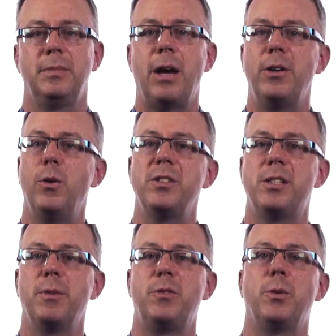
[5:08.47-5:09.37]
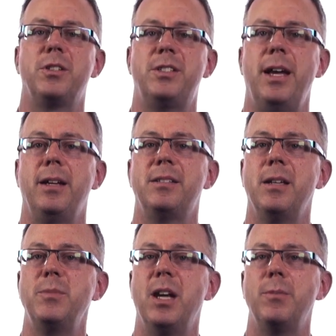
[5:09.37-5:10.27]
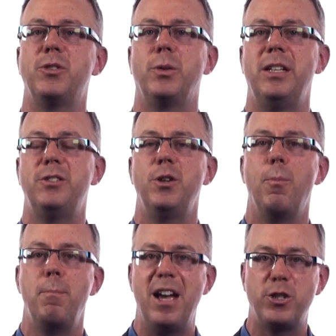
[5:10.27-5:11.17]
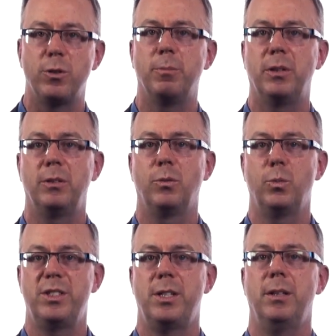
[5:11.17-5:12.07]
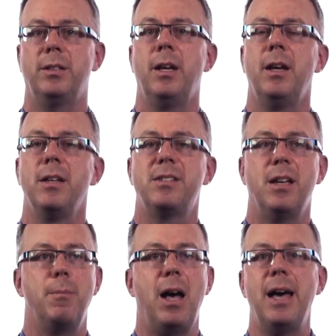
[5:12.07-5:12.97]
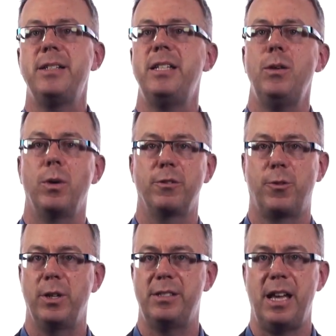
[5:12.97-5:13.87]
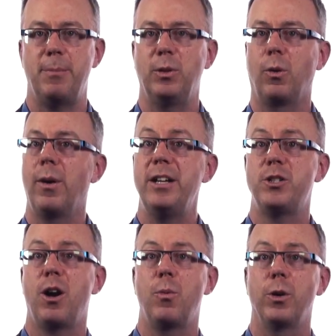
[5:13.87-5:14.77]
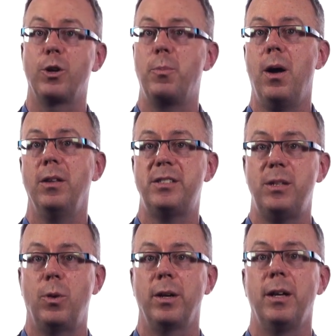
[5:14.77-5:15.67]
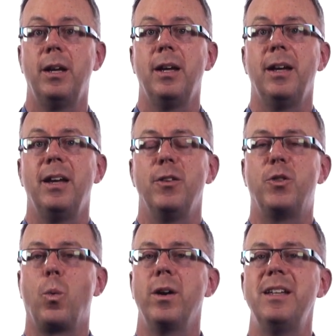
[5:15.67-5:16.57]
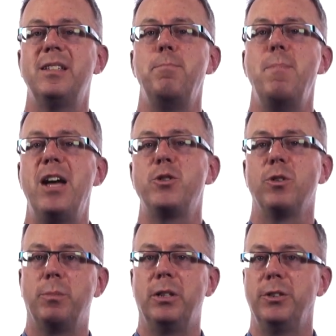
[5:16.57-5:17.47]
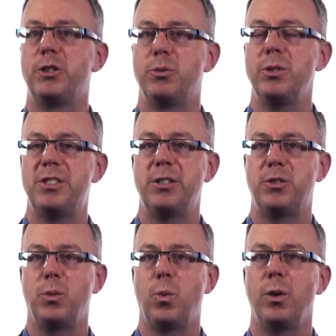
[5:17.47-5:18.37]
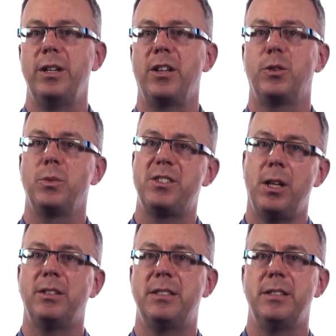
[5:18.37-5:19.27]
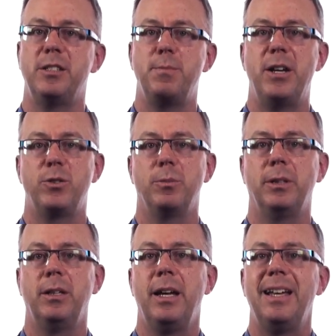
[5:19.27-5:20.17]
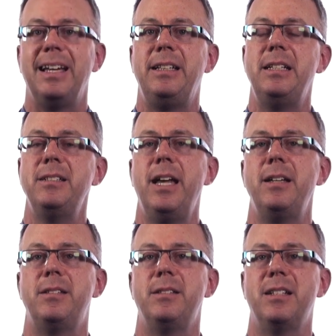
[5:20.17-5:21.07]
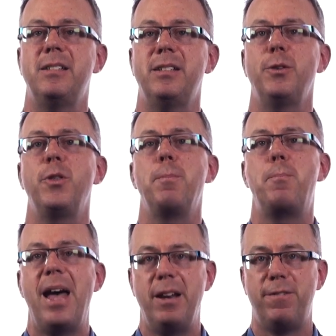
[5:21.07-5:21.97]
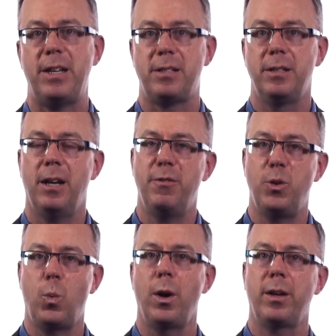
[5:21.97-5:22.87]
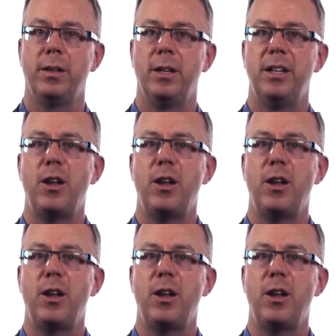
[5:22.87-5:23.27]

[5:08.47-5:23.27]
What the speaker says: Now, I know what some of you are saying. Sometimes there is no measurable result. Some IT work, for example, or HR work, or policy work, the work isn't measurable in the truest sense of the word, not the result isn't as measurable. In these cases, consider the benefit of the work.